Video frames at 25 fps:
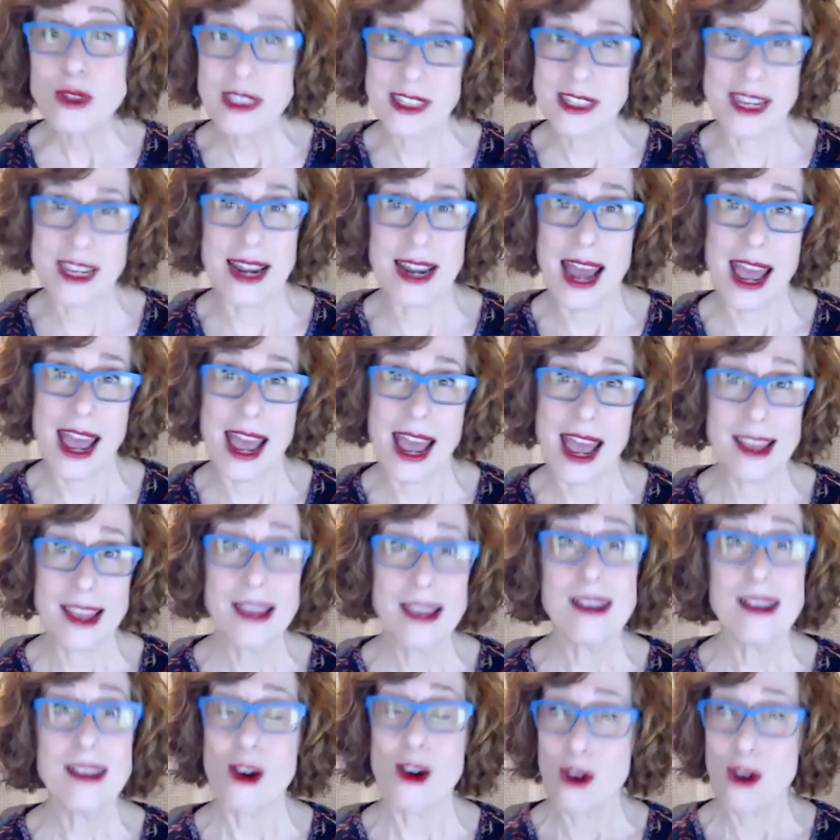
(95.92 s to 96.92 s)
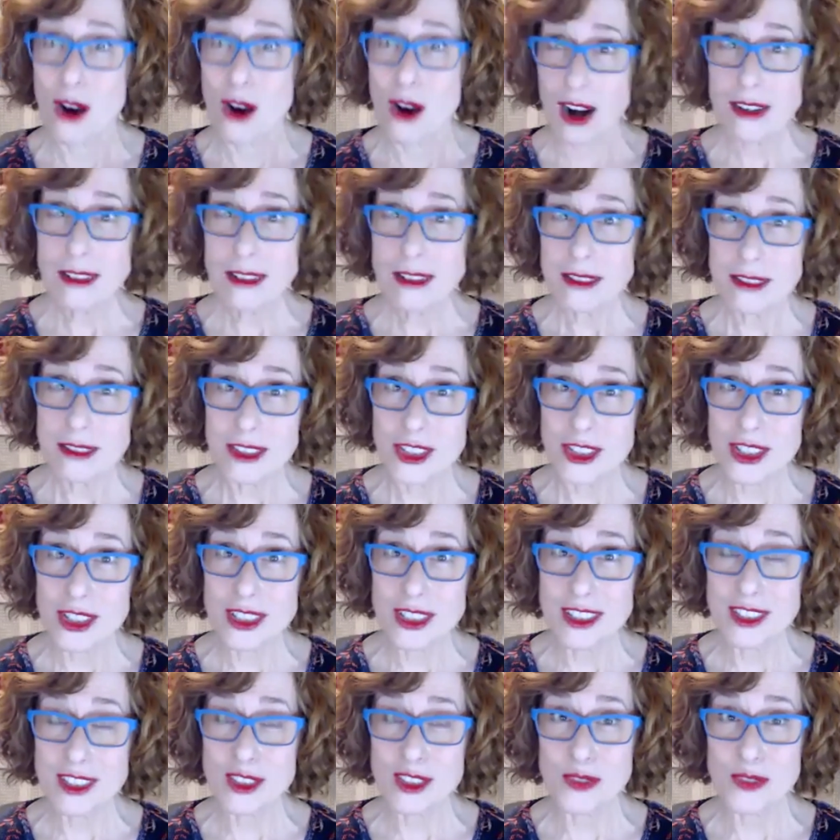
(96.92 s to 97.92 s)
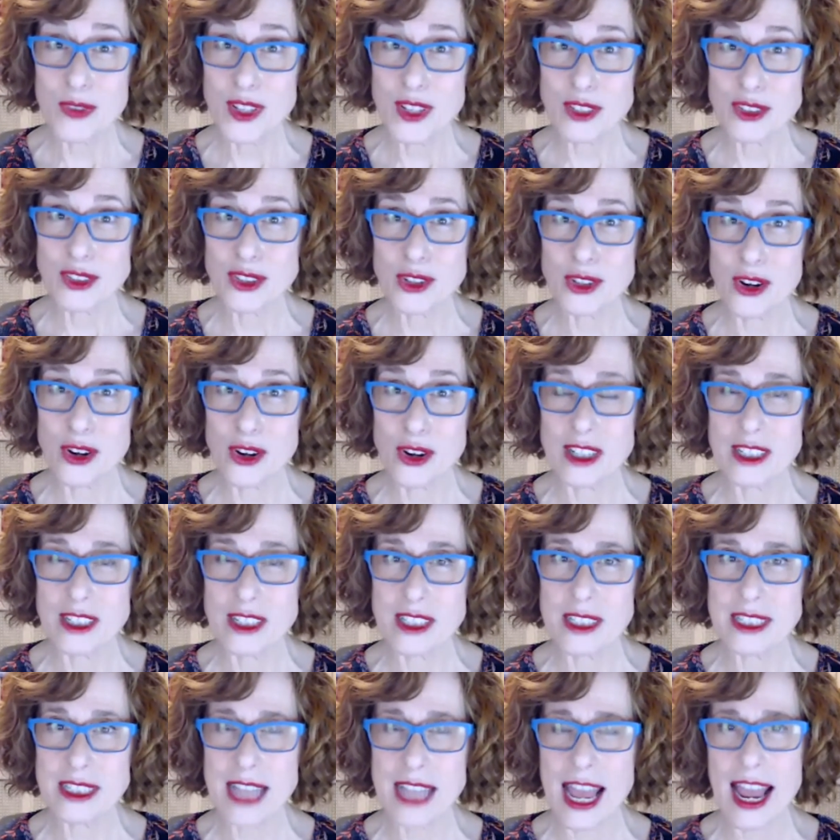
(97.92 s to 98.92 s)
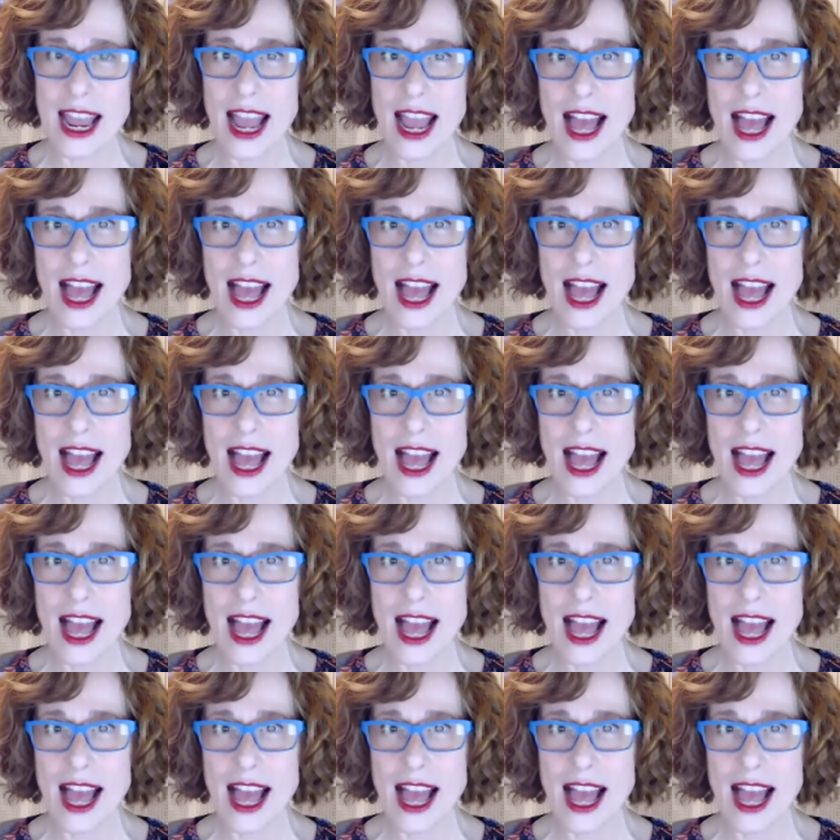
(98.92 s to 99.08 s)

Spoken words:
today are, just as Phil started to say,